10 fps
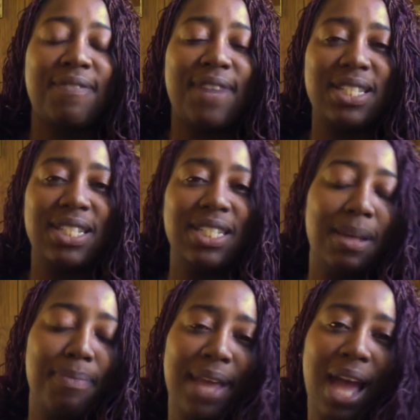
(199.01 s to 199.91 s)
If I see
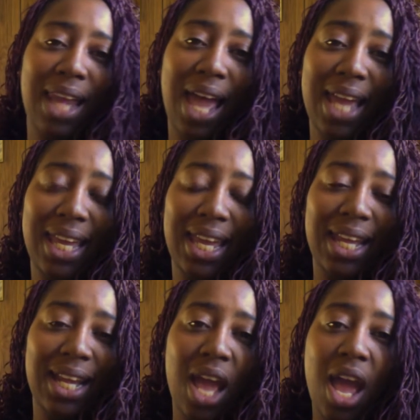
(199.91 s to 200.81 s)
something I like
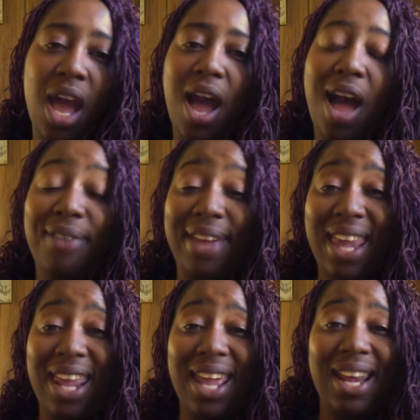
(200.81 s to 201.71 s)
it, I'll
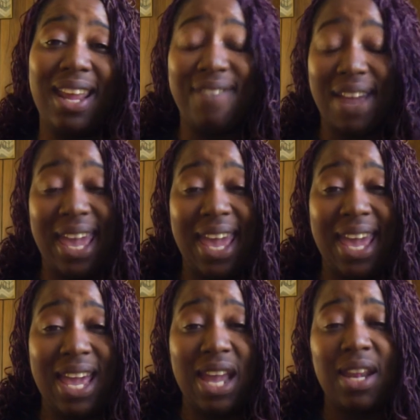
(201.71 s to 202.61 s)
get it if I
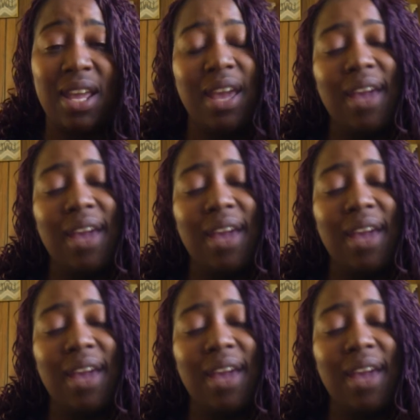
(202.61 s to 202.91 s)
can.